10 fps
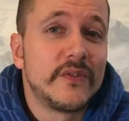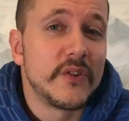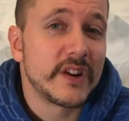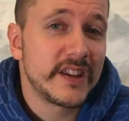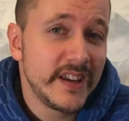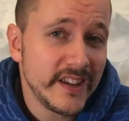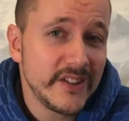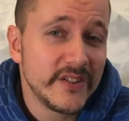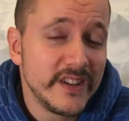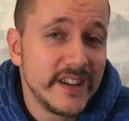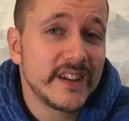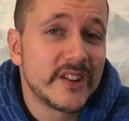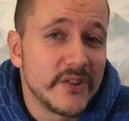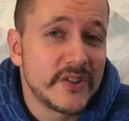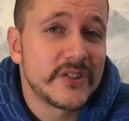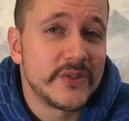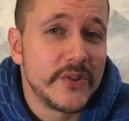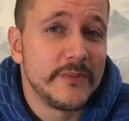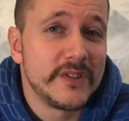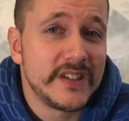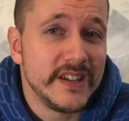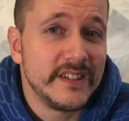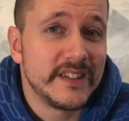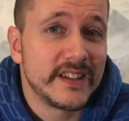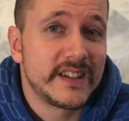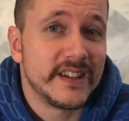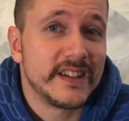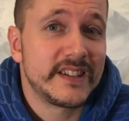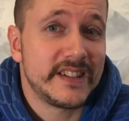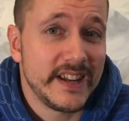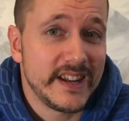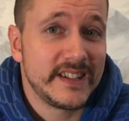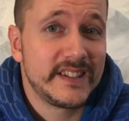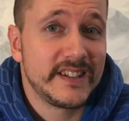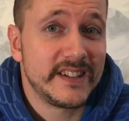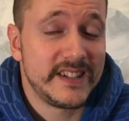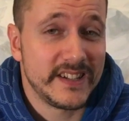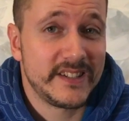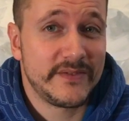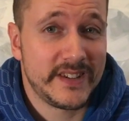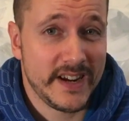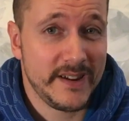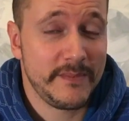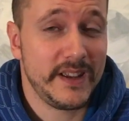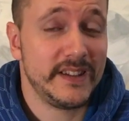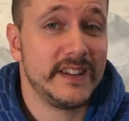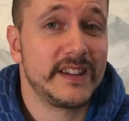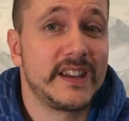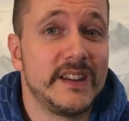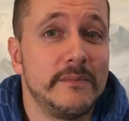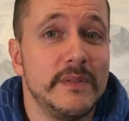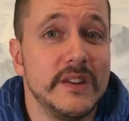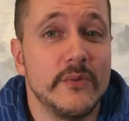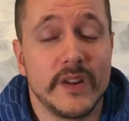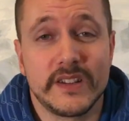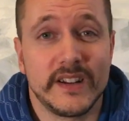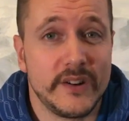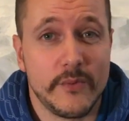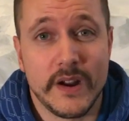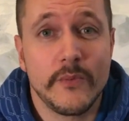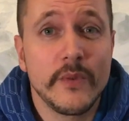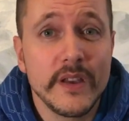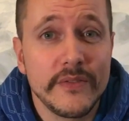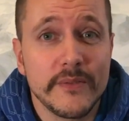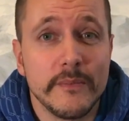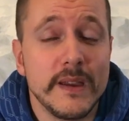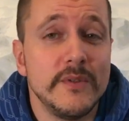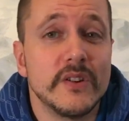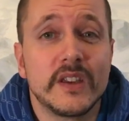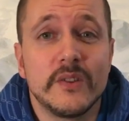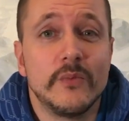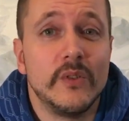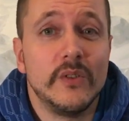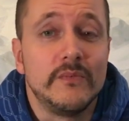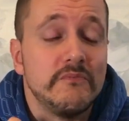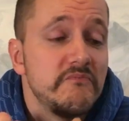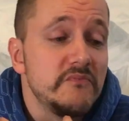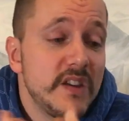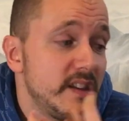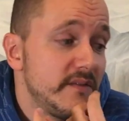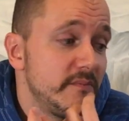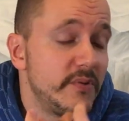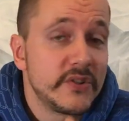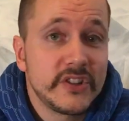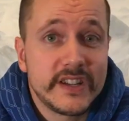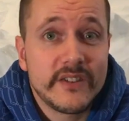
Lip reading: For a kid, you need a good sturdy machine that can stand a test of time and then can be wrestled around with. Maybe your kid will push it